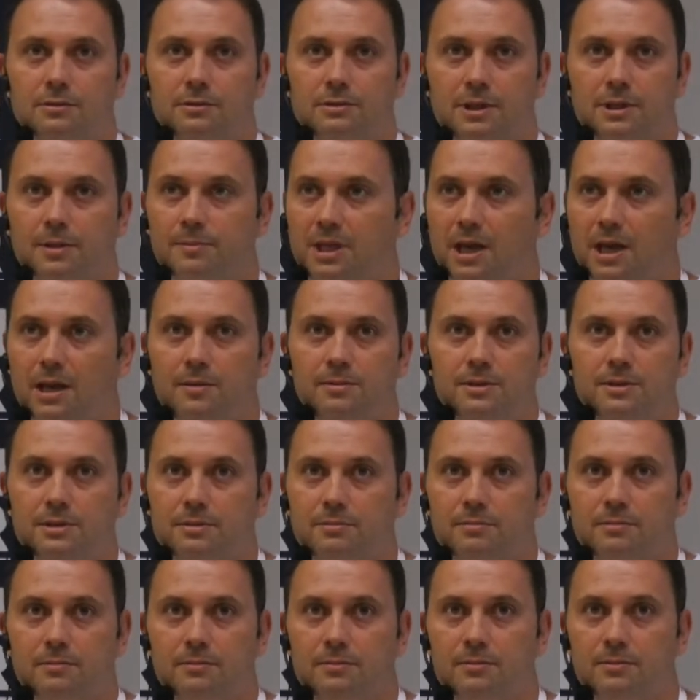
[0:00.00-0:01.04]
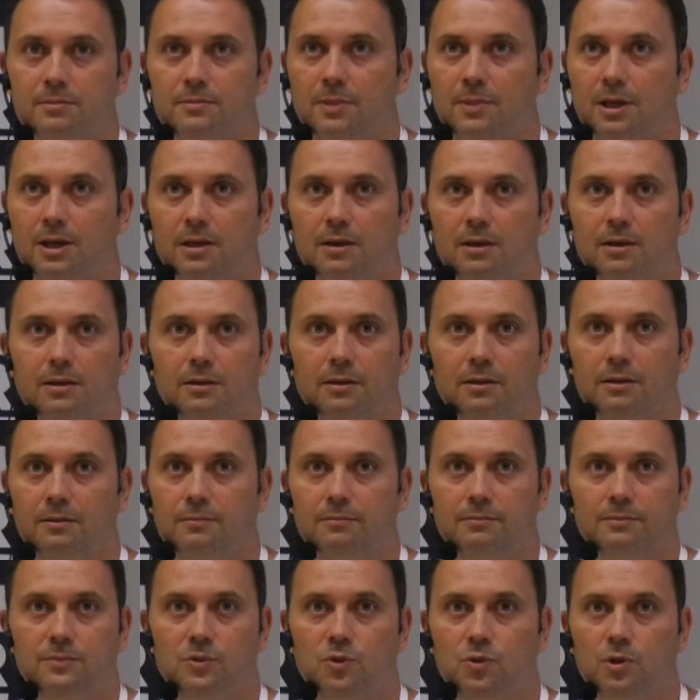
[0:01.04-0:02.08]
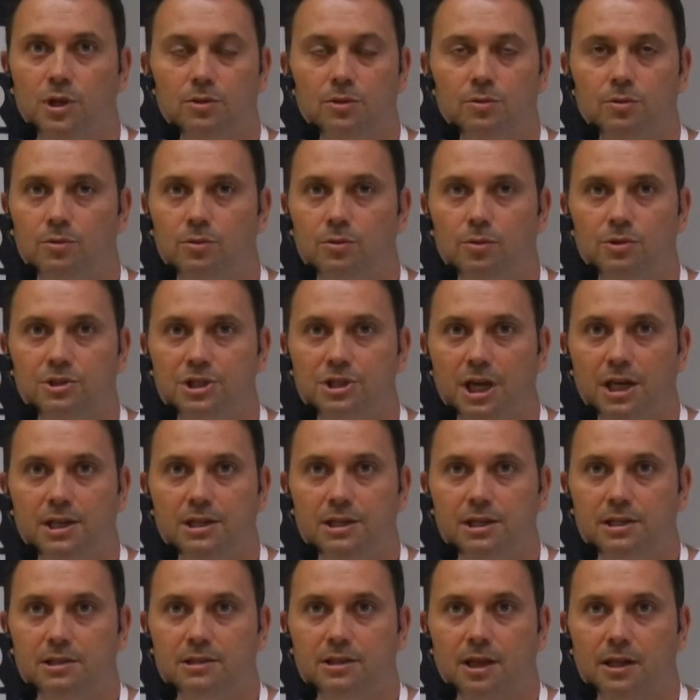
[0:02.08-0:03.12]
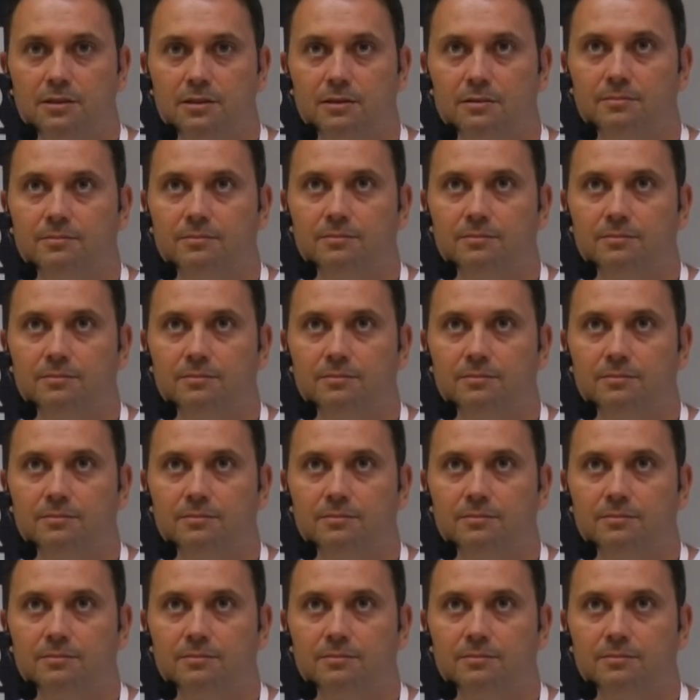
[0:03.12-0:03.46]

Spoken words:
Sometimes you need to do changes that